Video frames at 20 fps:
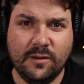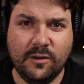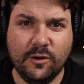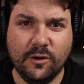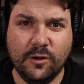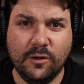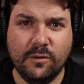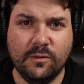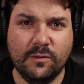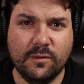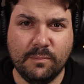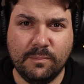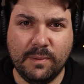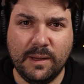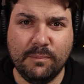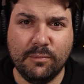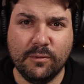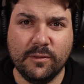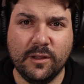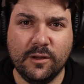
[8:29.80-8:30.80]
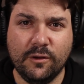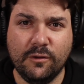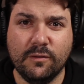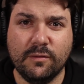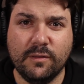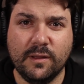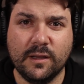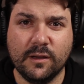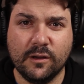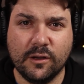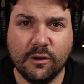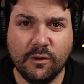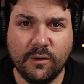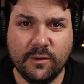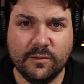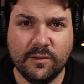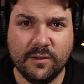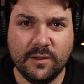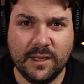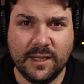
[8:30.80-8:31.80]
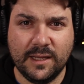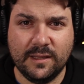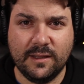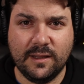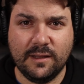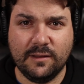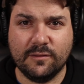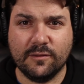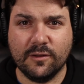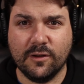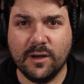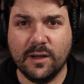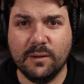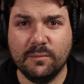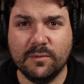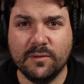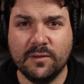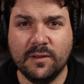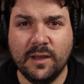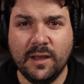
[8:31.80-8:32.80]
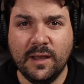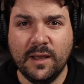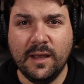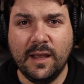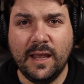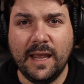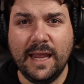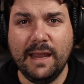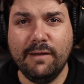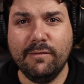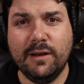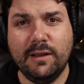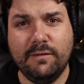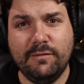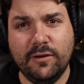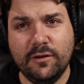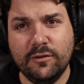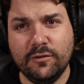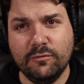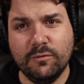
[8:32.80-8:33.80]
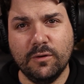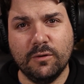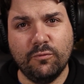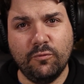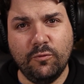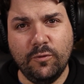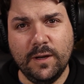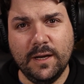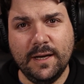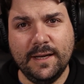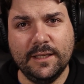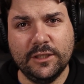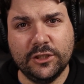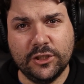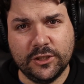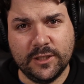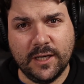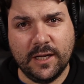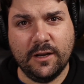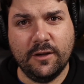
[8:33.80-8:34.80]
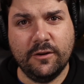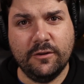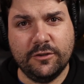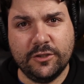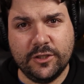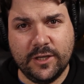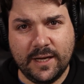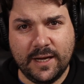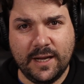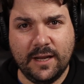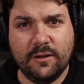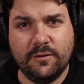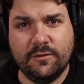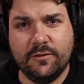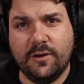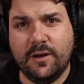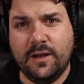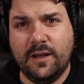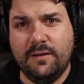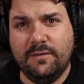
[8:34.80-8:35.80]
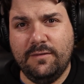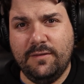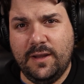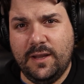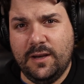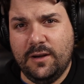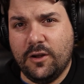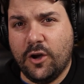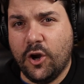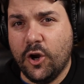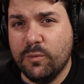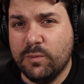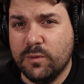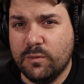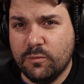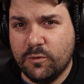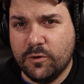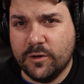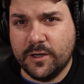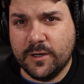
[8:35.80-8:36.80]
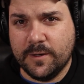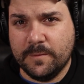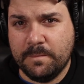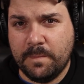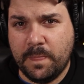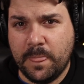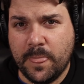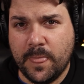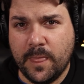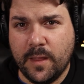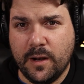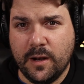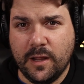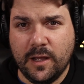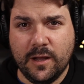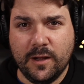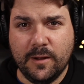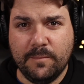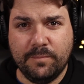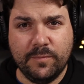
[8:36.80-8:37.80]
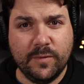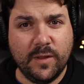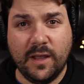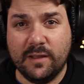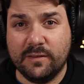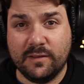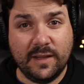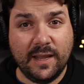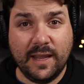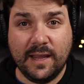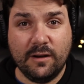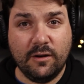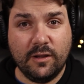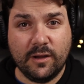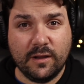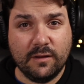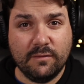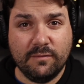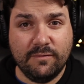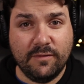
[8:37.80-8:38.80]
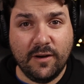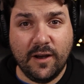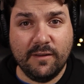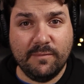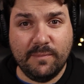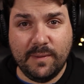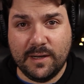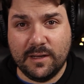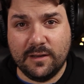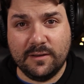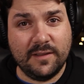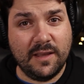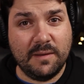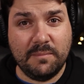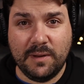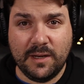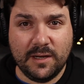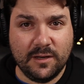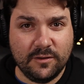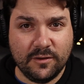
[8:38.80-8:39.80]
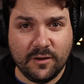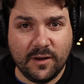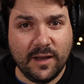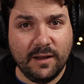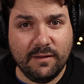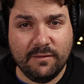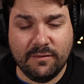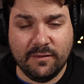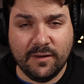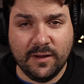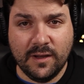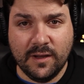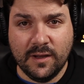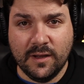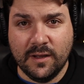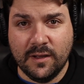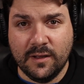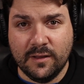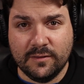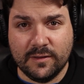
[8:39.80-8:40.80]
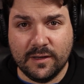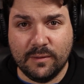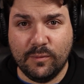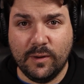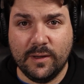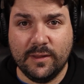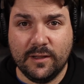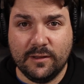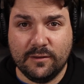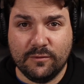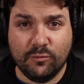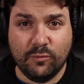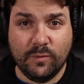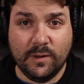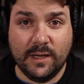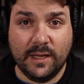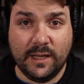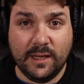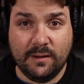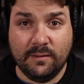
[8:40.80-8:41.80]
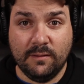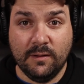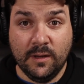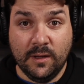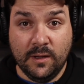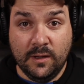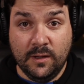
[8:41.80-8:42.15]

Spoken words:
you know, the people that you think are going to need these times. Even if you do a really shallow checkout dive in open water, as again, like a 5 meter, 10 meter dive, somewhere that's really,